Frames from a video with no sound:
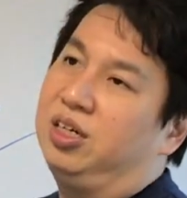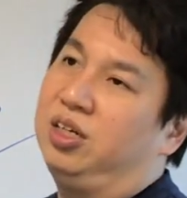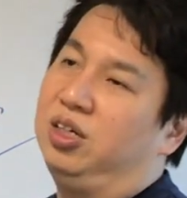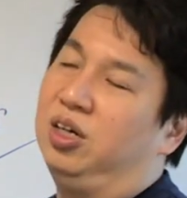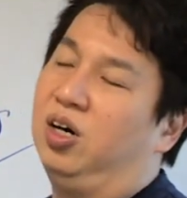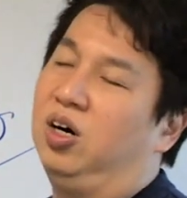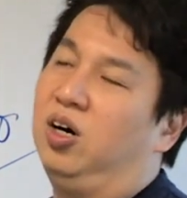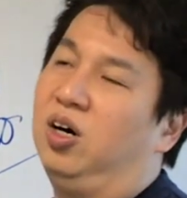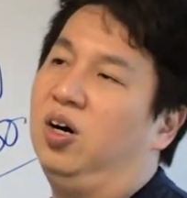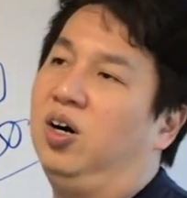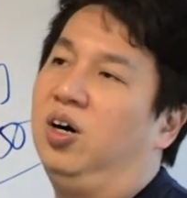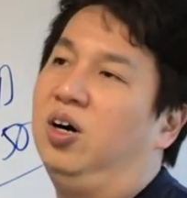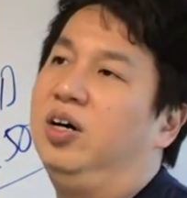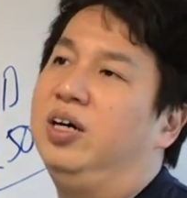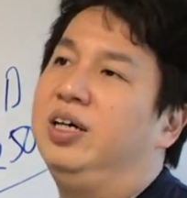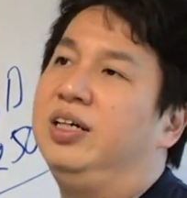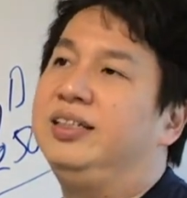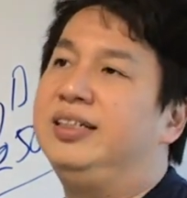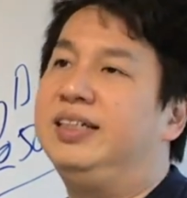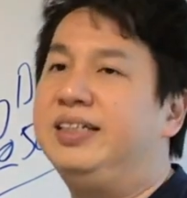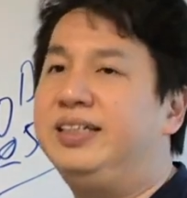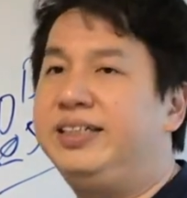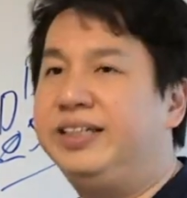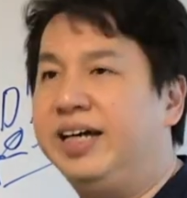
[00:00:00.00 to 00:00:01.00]
your
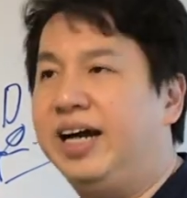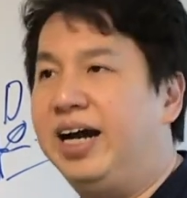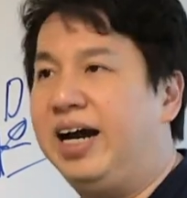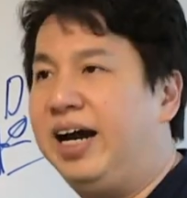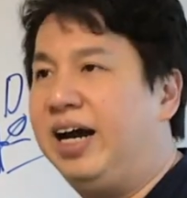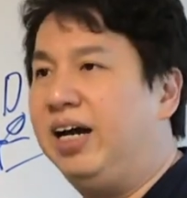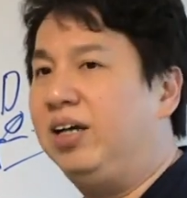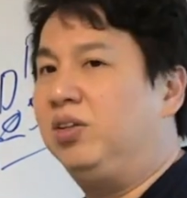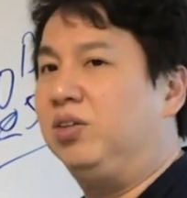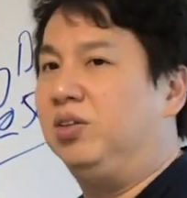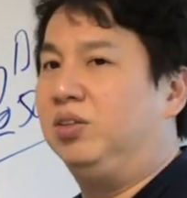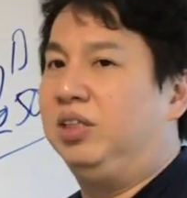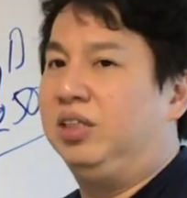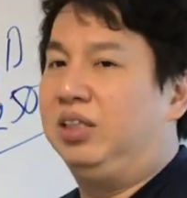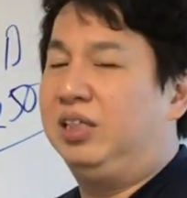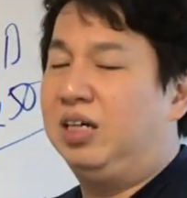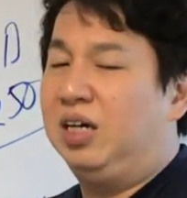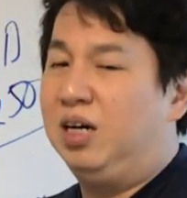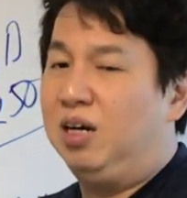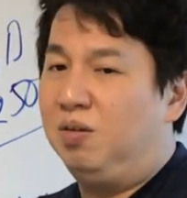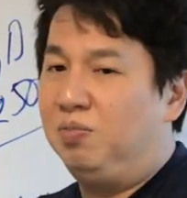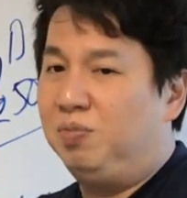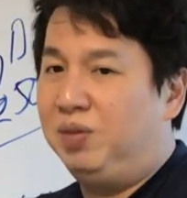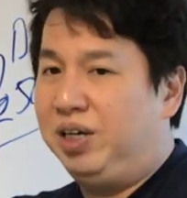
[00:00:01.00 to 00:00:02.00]
CCI to
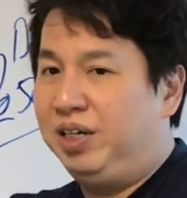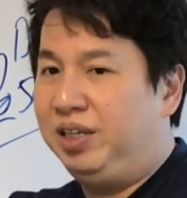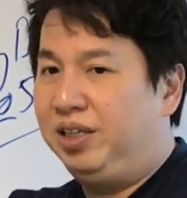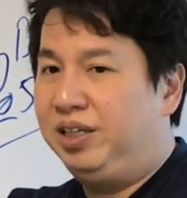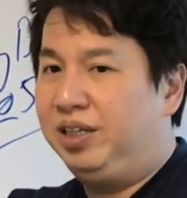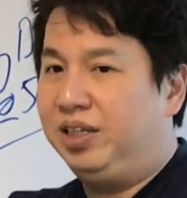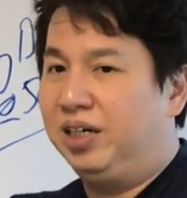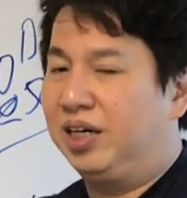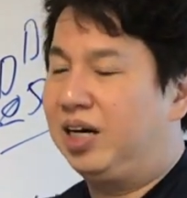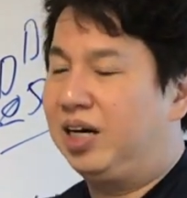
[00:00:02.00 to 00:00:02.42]
determine the